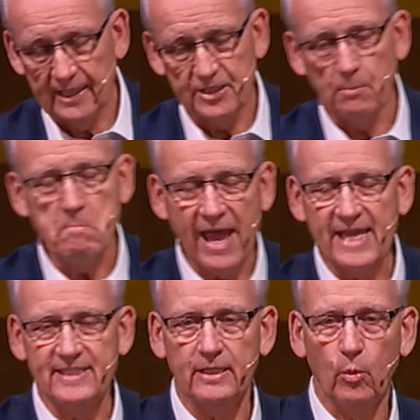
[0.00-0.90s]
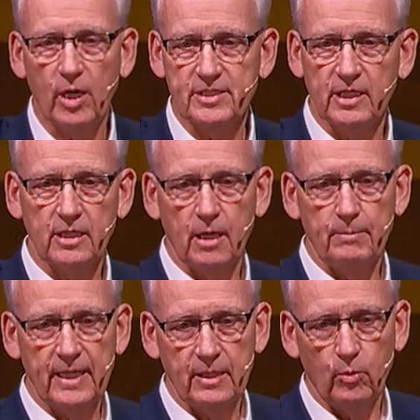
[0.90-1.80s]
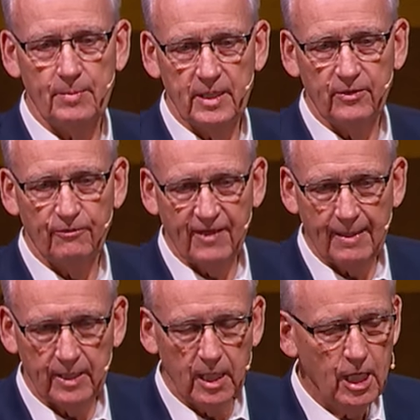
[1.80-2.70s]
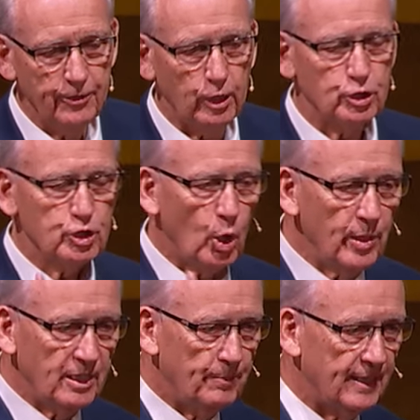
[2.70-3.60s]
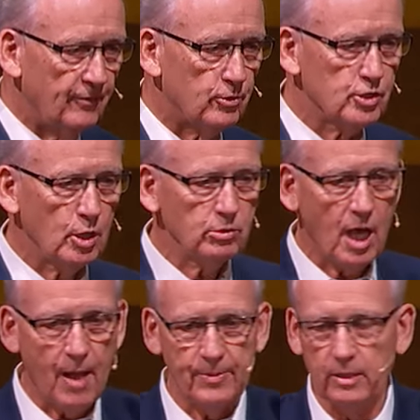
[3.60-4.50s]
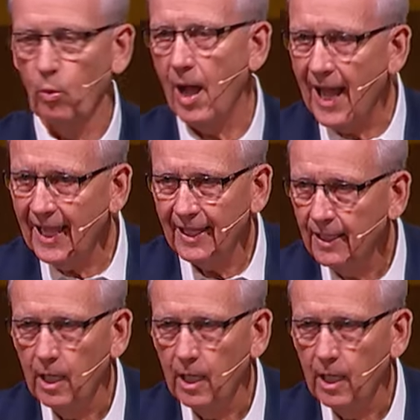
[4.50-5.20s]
and it's amazing to watch the young men and women in their family. They're so independent, they're so competent. Why?